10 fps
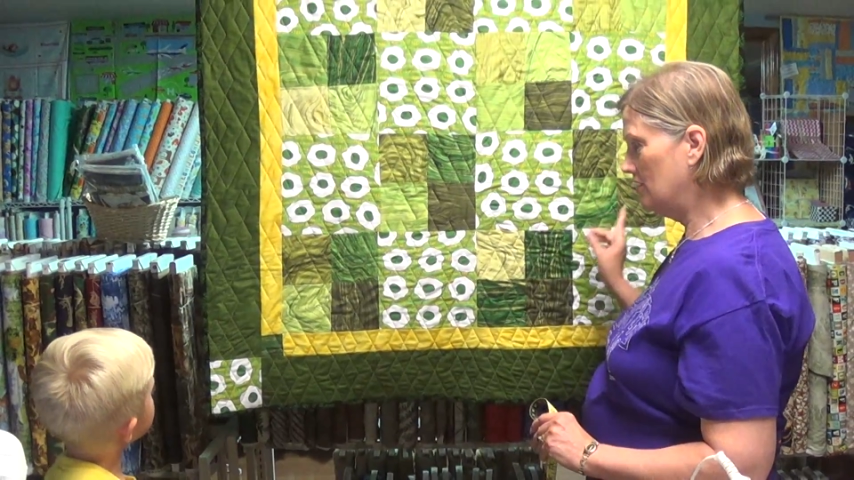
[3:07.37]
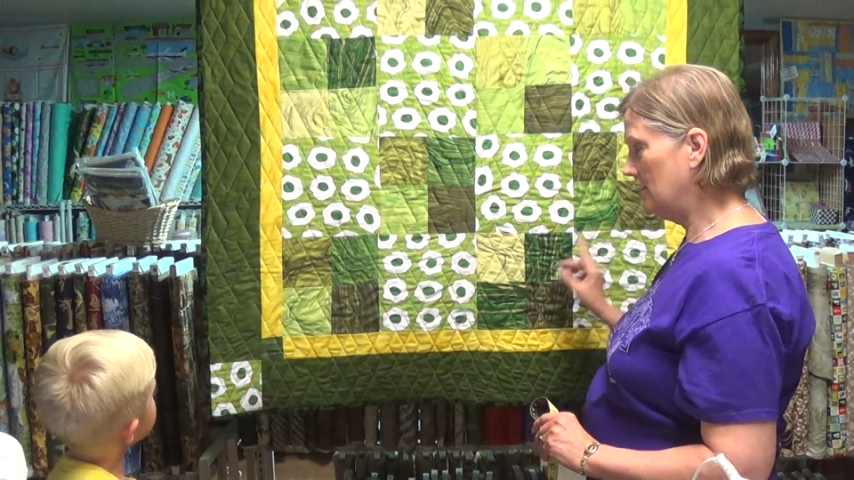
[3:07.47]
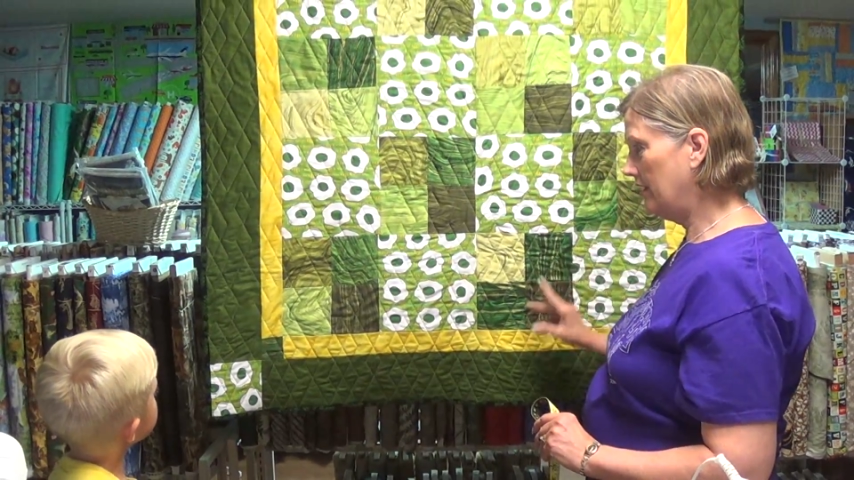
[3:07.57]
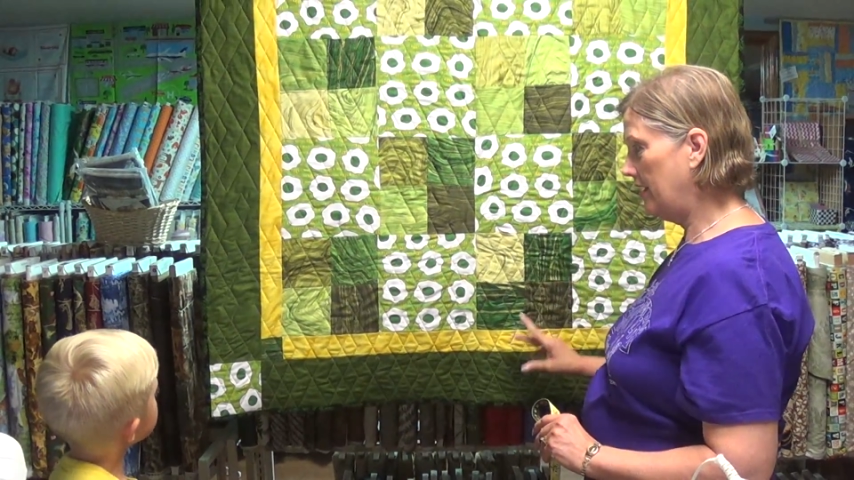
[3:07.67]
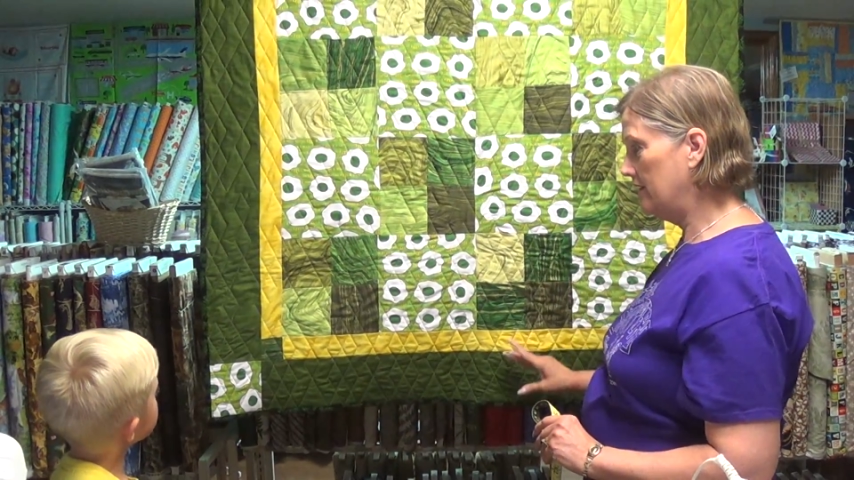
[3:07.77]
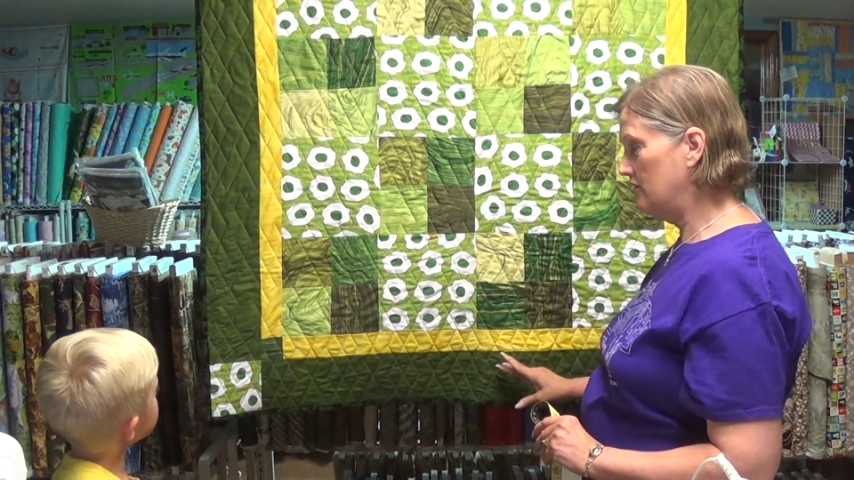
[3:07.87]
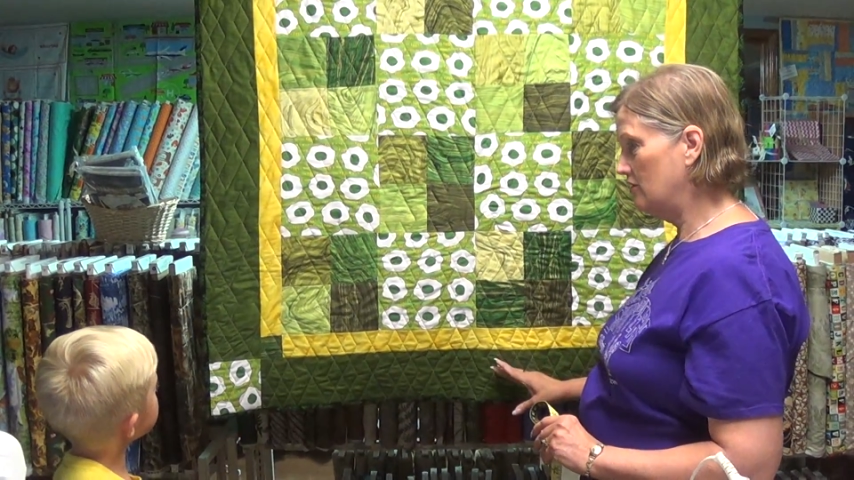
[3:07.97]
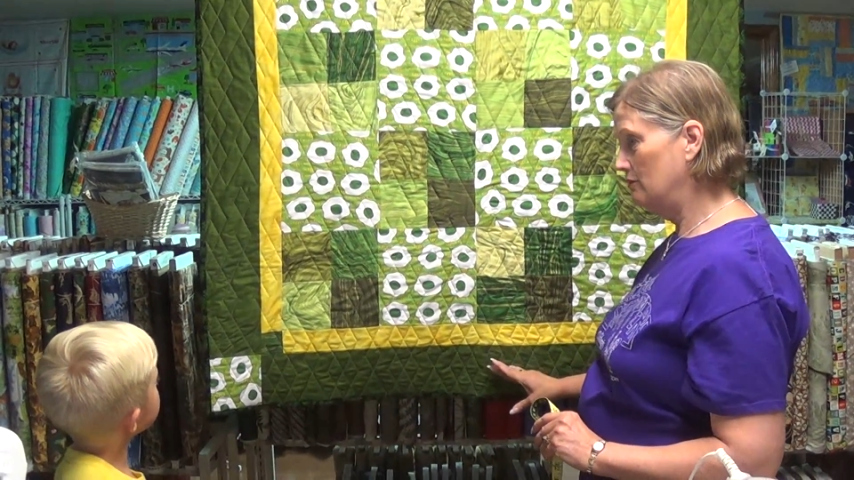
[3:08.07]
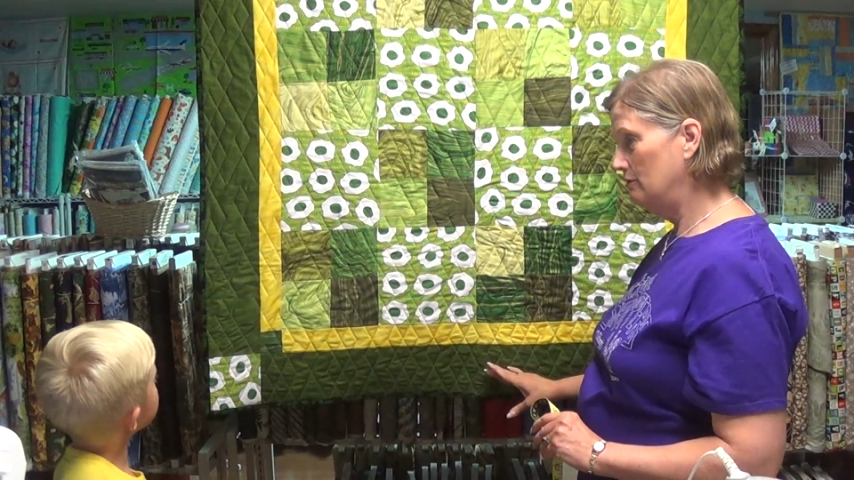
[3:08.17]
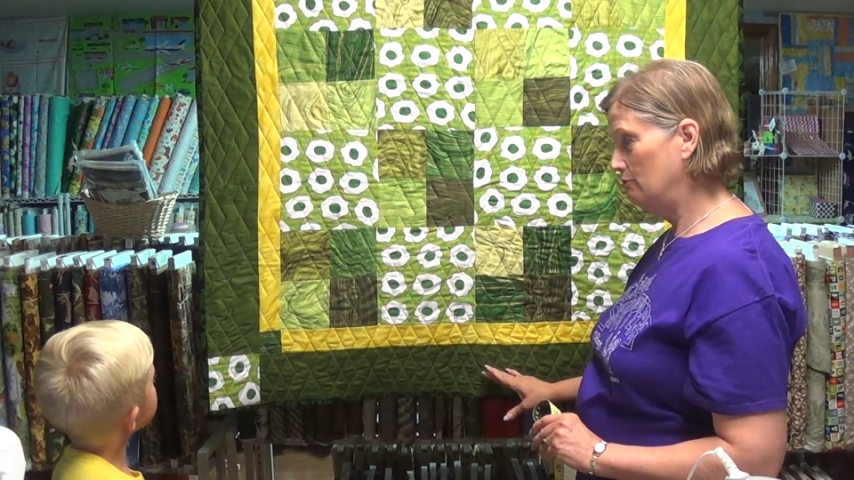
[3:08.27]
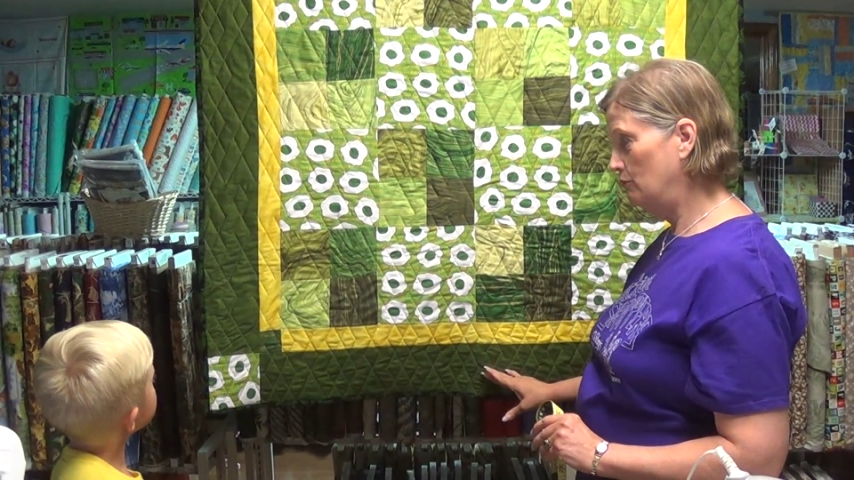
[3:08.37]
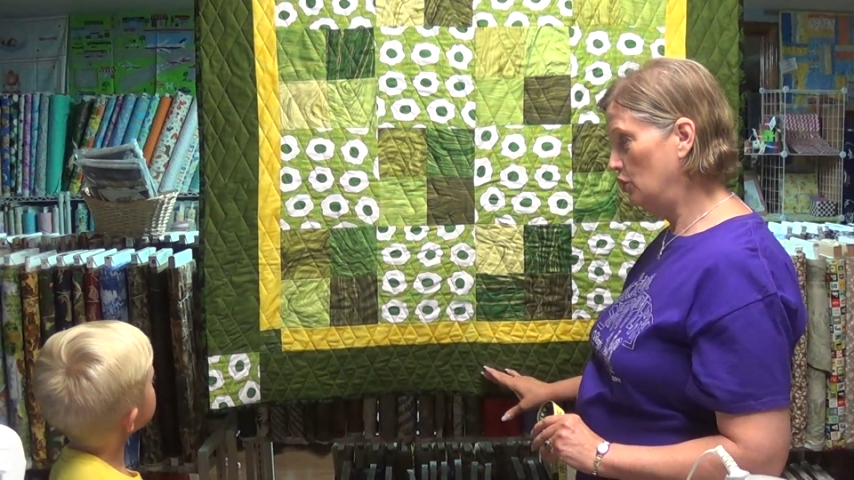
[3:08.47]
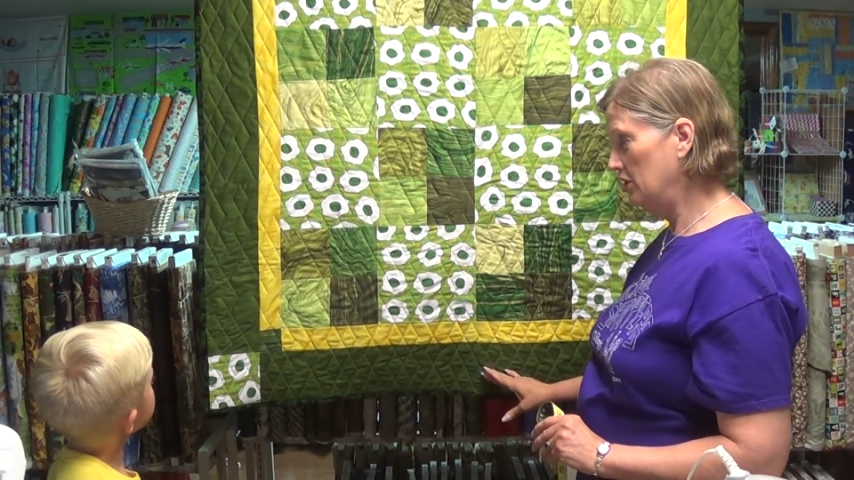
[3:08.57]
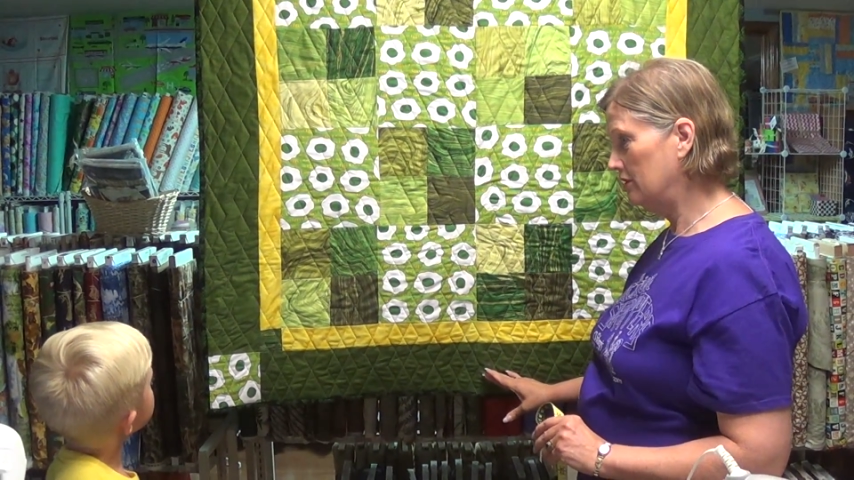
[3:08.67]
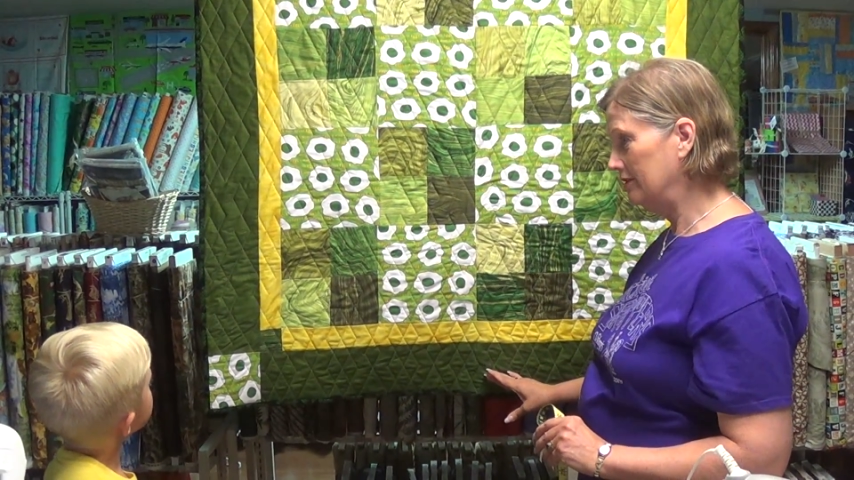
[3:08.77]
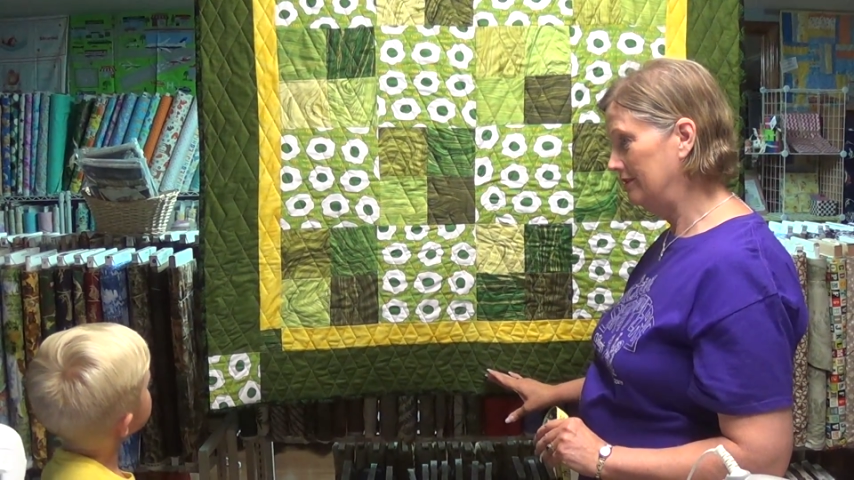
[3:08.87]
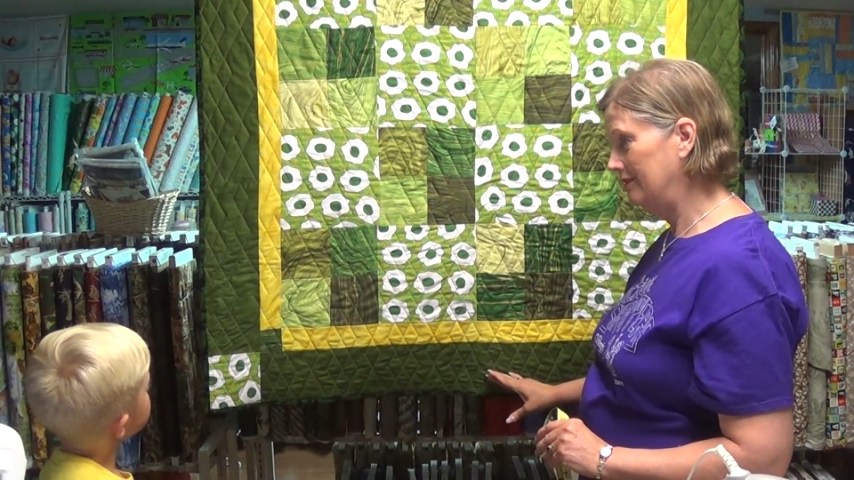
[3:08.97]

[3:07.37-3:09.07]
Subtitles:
the last border.